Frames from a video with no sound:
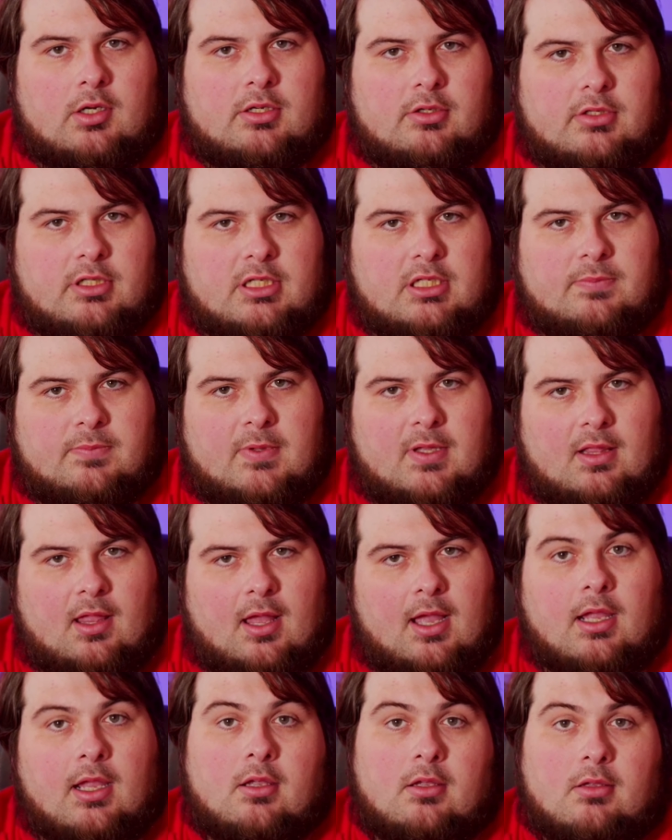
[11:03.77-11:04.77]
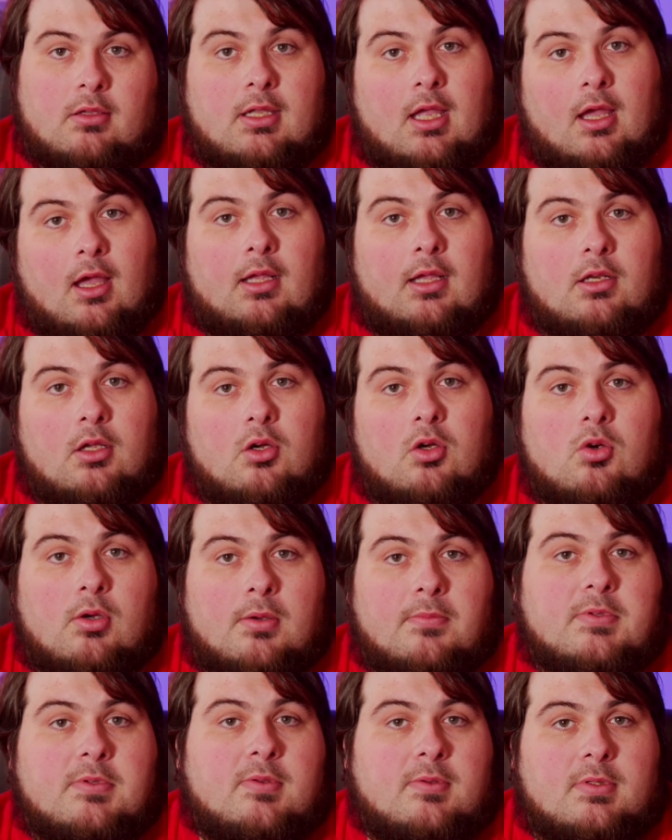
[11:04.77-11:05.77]
just be like, yeah, I know who
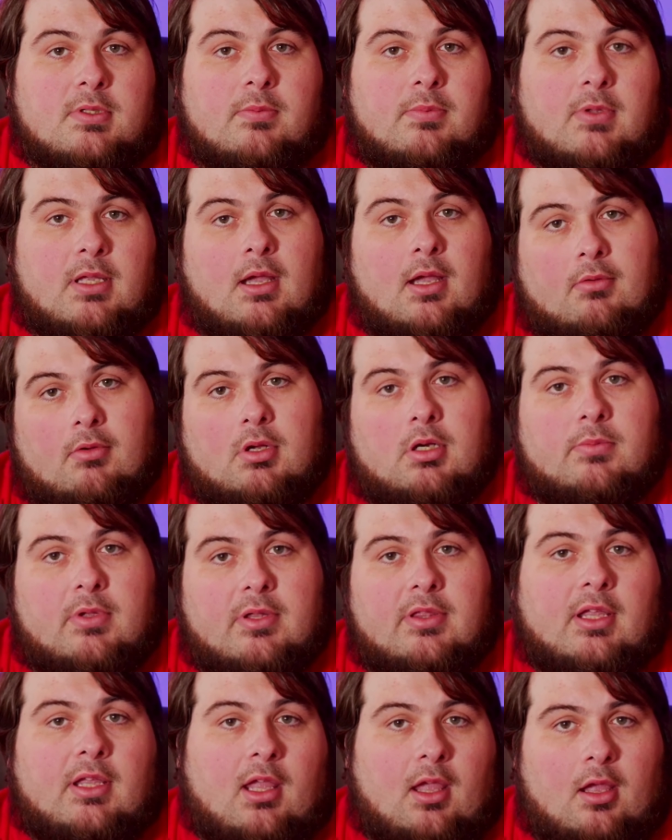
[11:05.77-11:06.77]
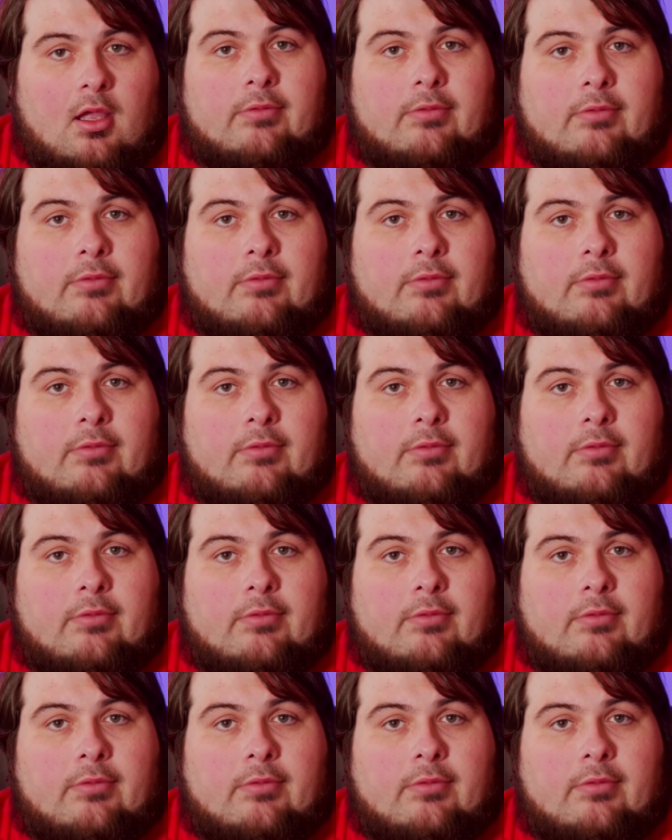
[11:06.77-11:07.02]
I'm supposed to be. I'm going to be the king.